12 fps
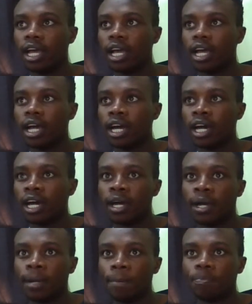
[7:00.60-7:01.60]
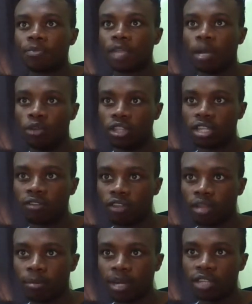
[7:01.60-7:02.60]
uh, I'm waiting for
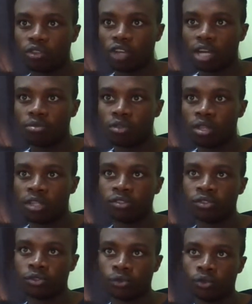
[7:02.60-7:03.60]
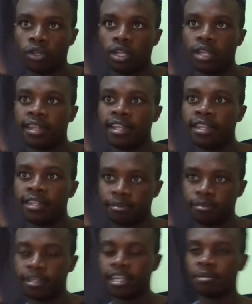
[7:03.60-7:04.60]
the market to come to this zone, then this
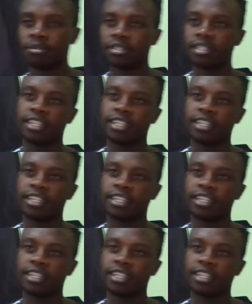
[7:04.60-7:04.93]
becomes